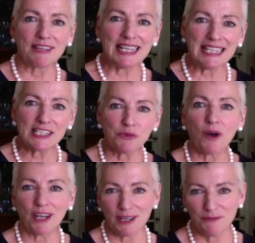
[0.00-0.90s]
is what
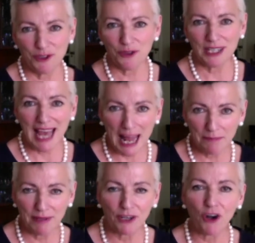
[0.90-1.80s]
I am doing
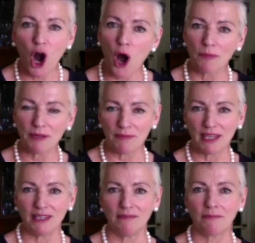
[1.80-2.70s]
helping or harming me?